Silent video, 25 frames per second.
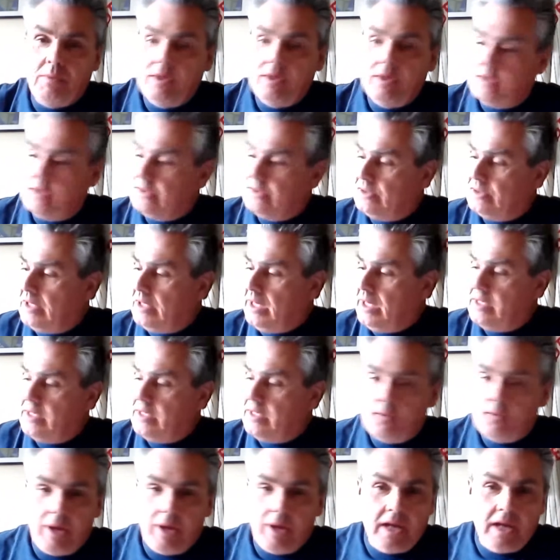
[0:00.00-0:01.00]
The city
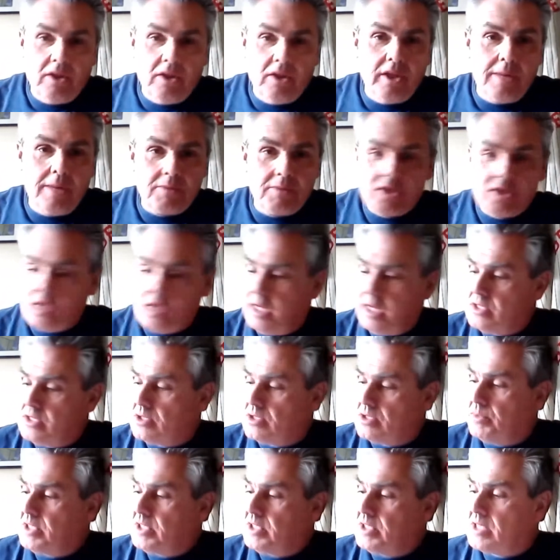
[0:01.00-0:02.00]
didn't want to clean up the site, so
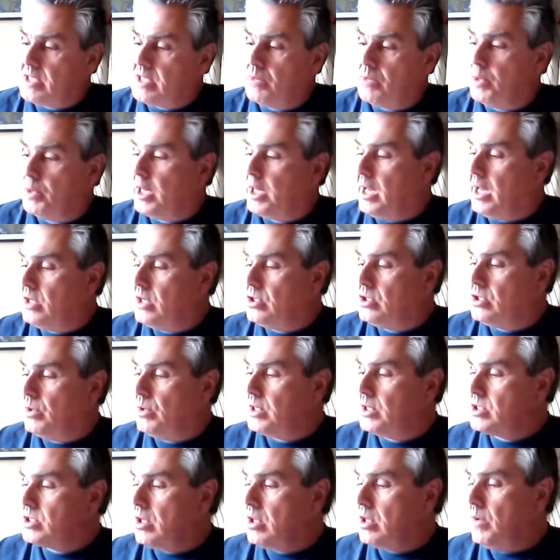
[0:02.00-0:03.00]
we said we're going to do it.
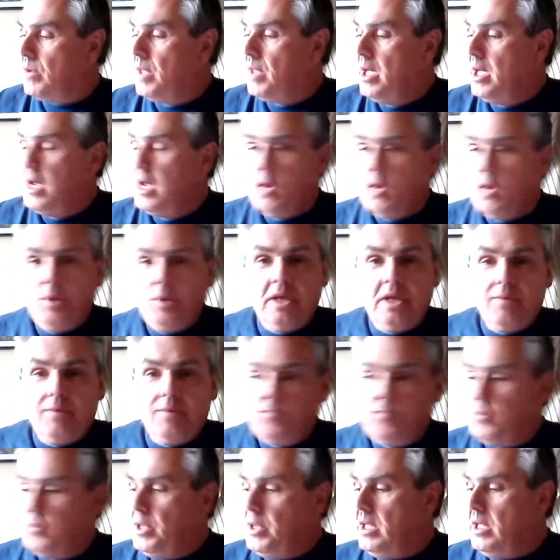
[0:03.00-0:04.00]
So we
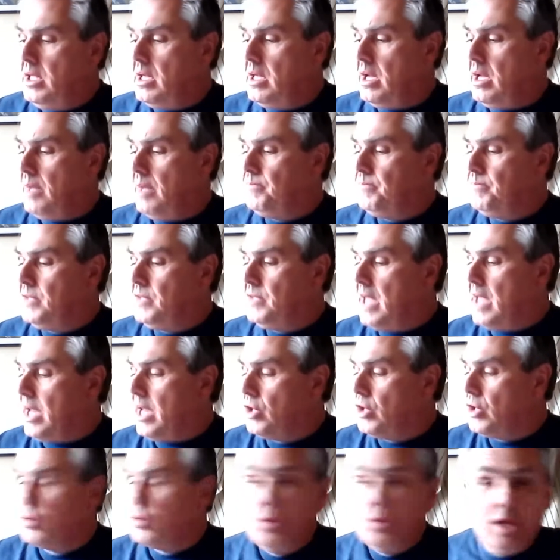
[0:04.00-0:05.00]
got a
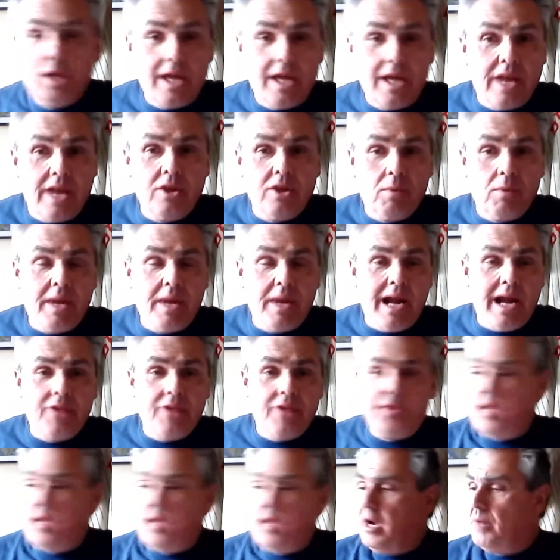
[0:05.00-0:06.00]
crew together and went out
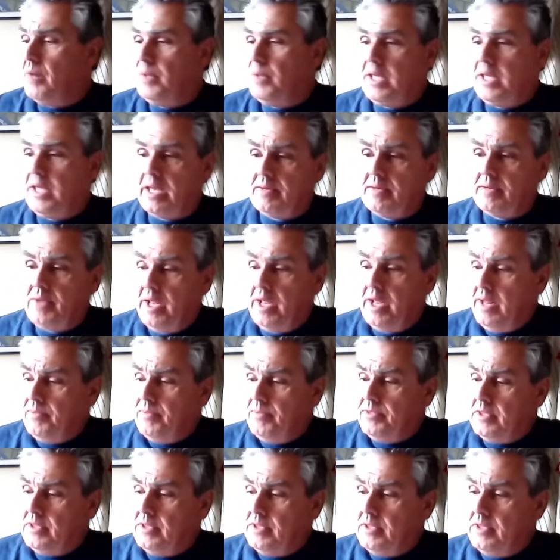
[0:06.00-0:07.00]
there, and
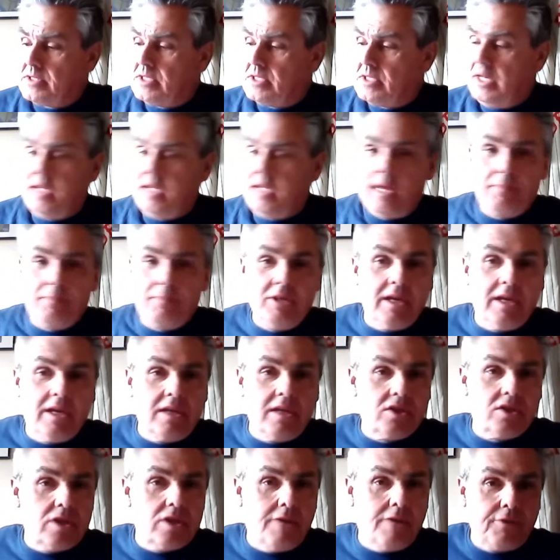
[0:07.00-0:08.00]
the city kept kicking
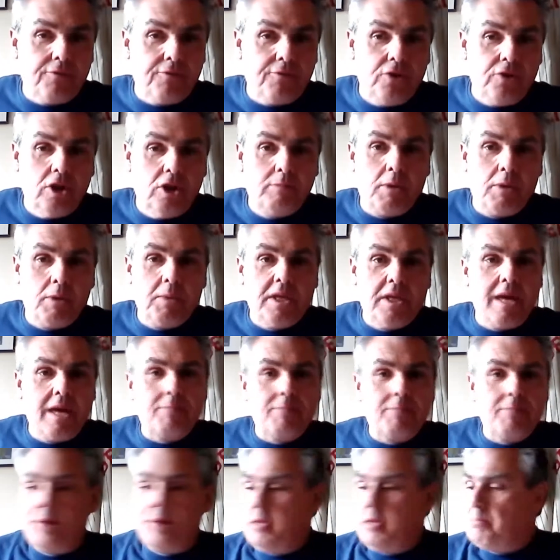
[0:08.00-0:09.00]
us off the field, but we kept
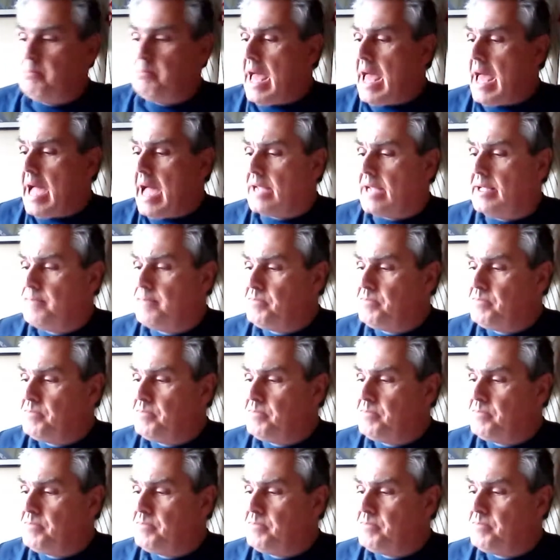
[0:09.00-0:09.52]
coming back.